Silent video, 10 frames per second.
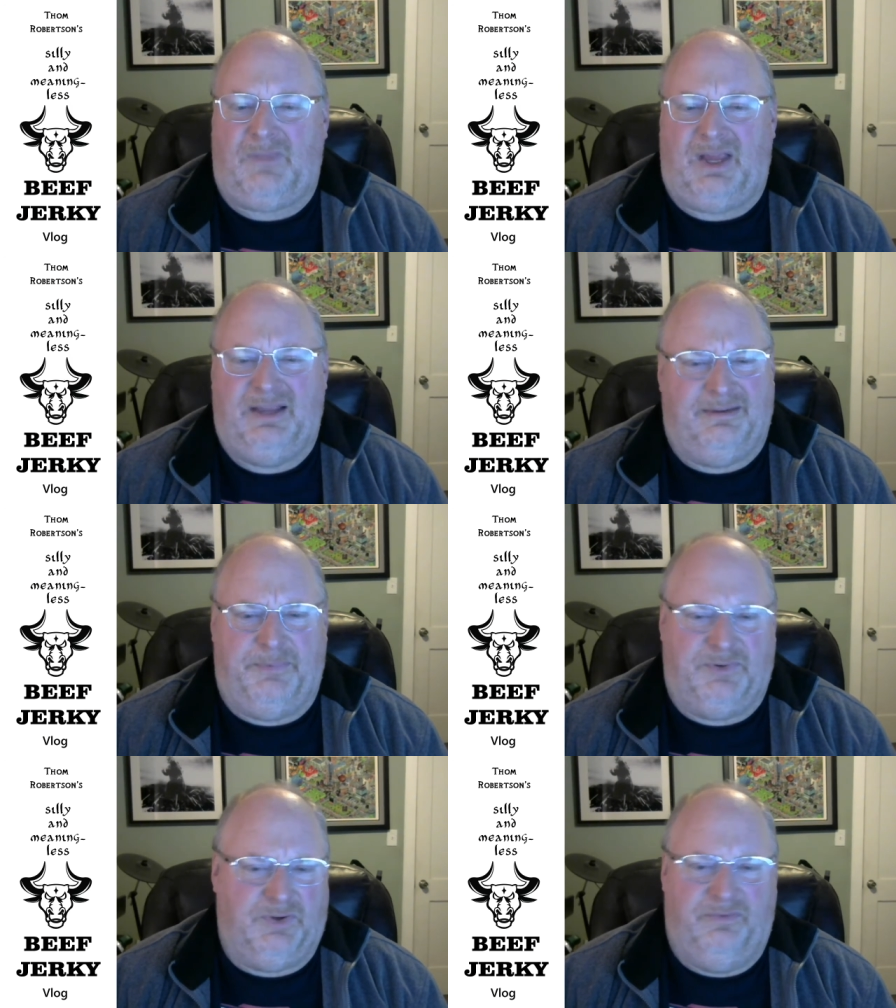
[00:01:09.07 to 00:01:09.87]
it's
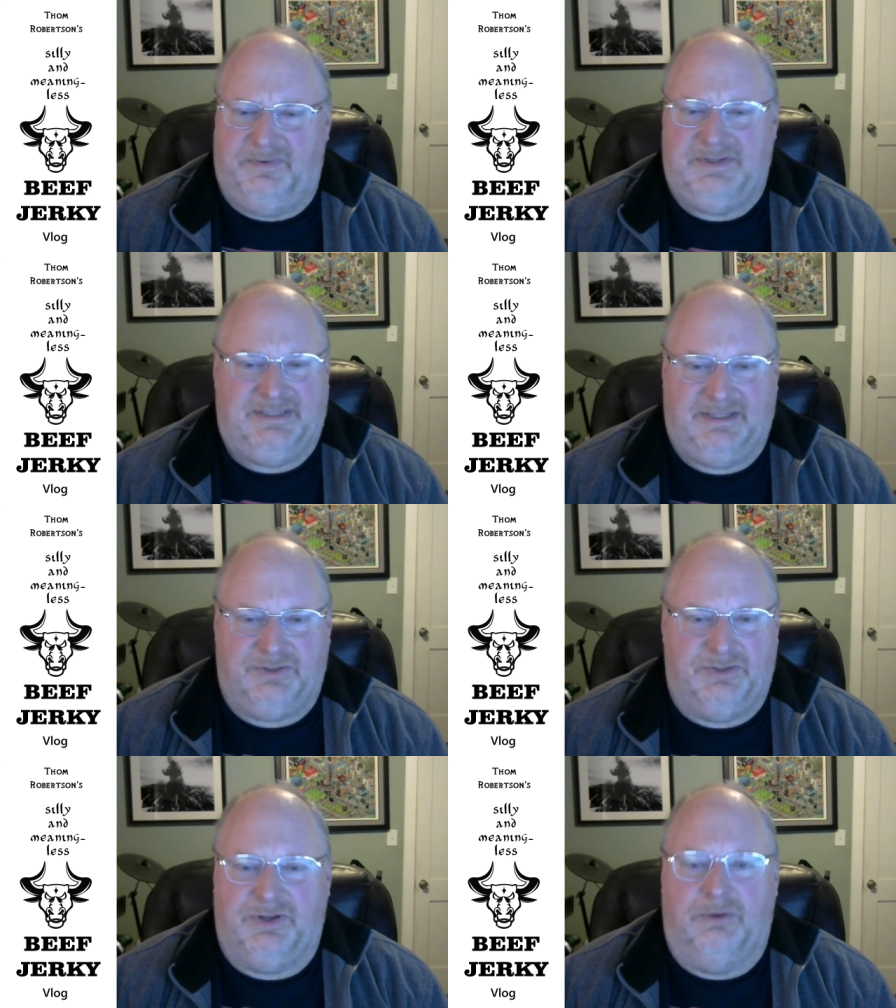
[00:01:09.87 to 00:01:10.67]
episode
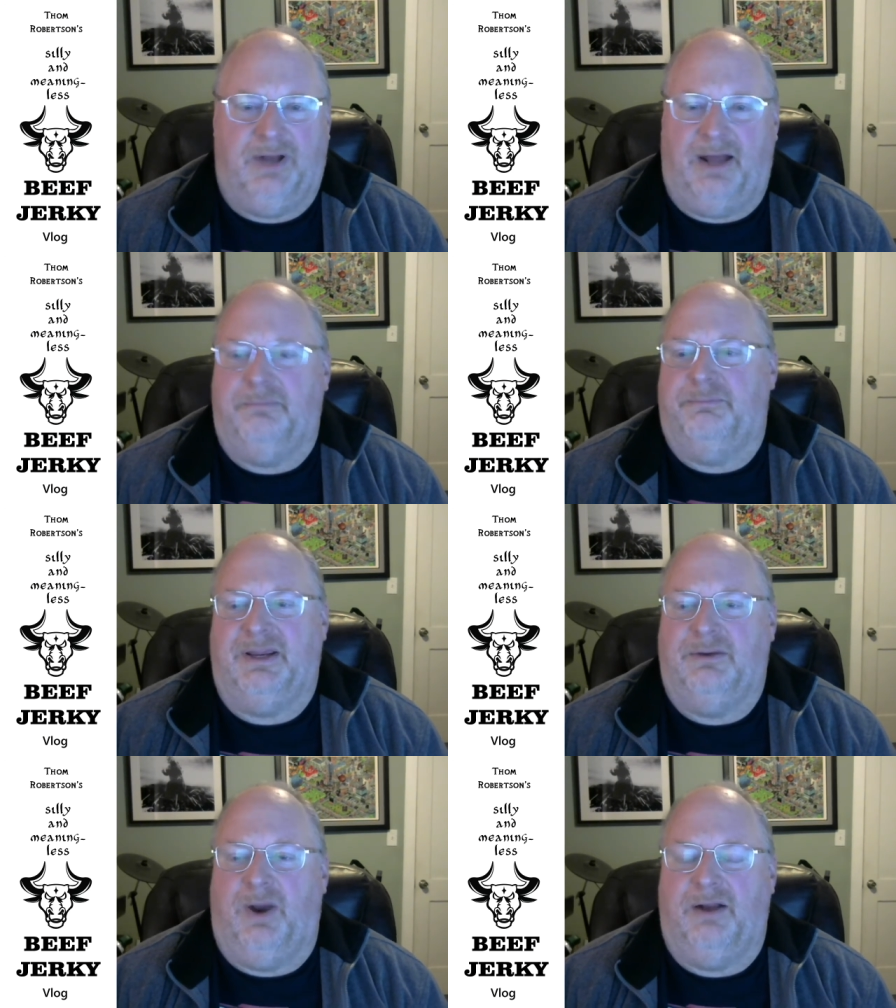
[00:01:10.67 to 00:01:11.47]
56 or so, not a
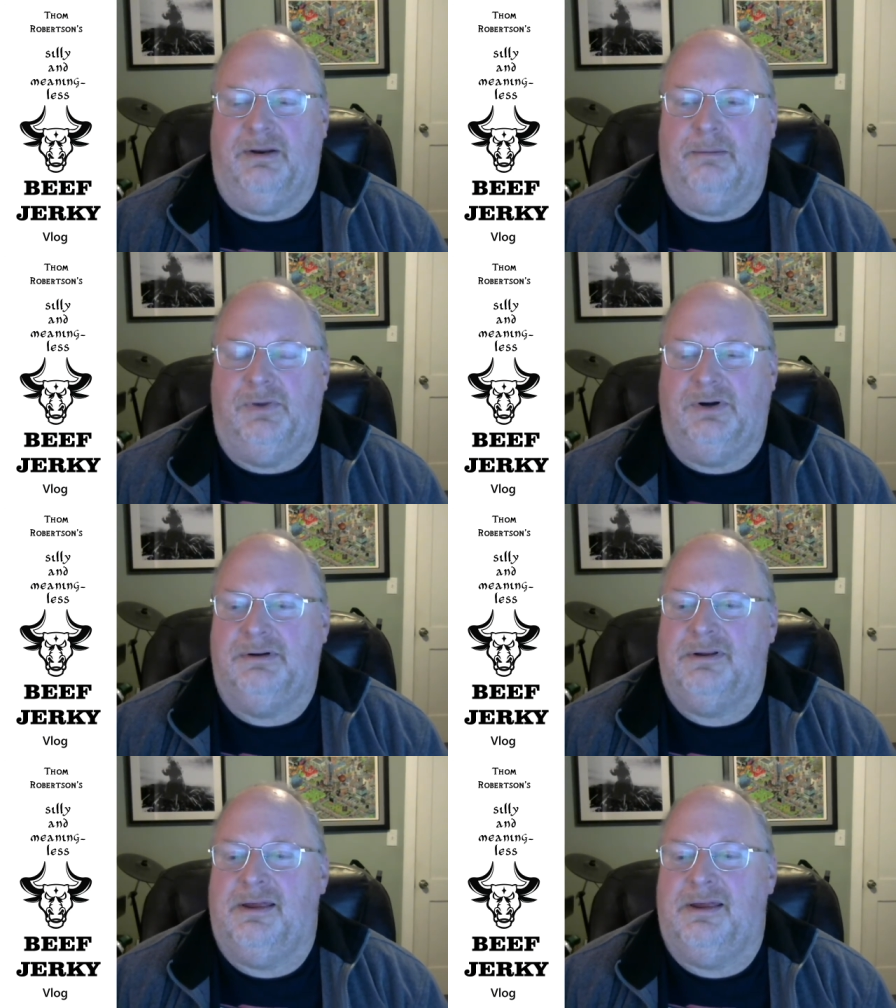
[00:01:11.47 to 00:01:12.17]
big round number.